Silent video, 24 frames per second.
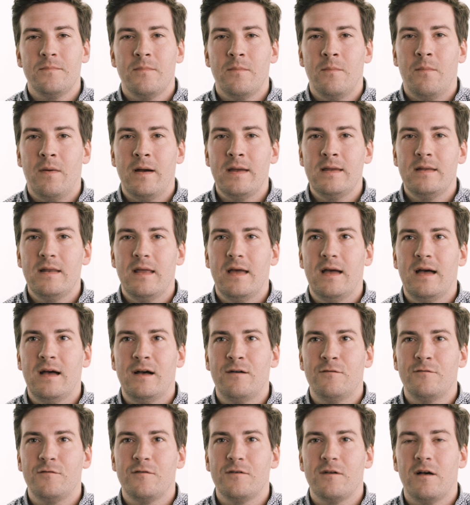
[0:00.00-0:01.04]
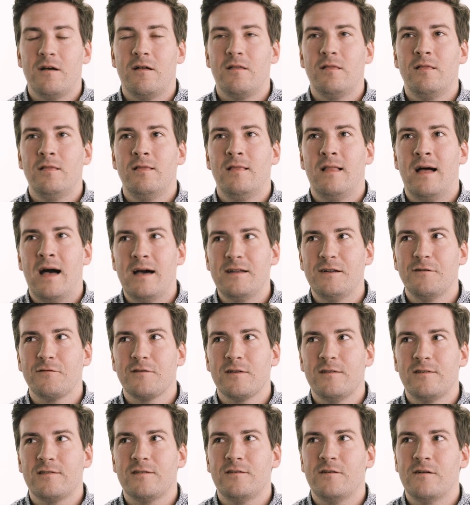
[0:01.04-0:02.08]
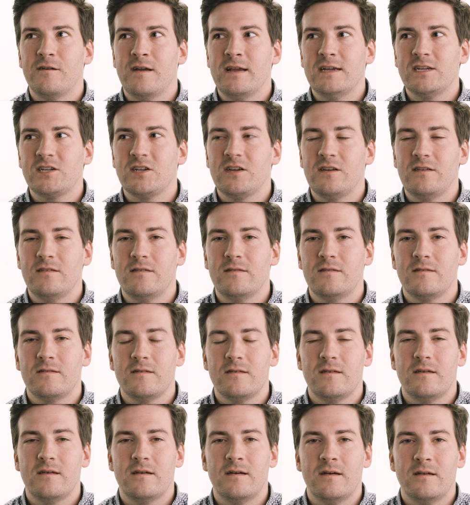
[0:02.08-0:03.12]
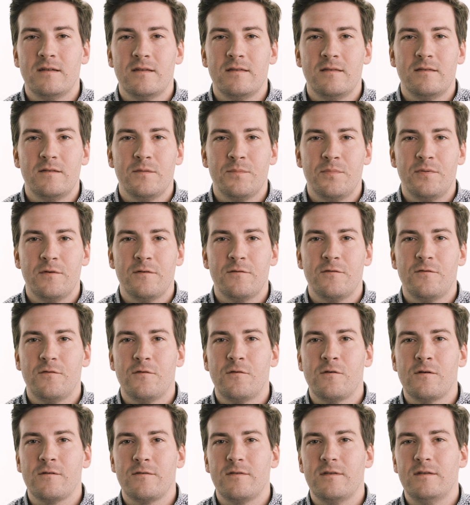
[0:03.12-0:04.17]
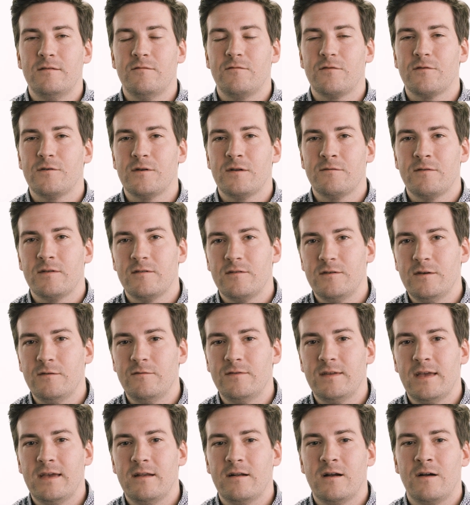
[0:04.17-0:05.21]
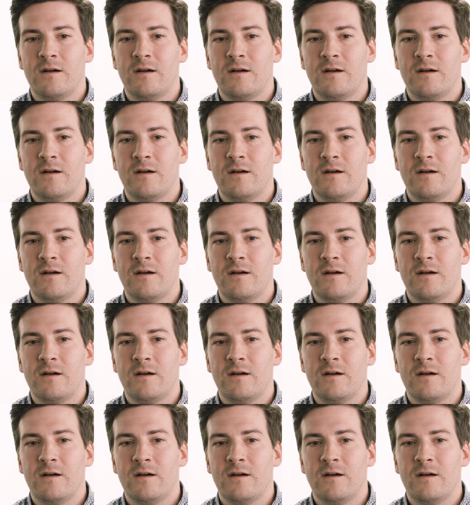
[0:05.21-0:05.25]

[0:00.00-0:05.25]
might have a lot of considerations to put forth in front of a chief data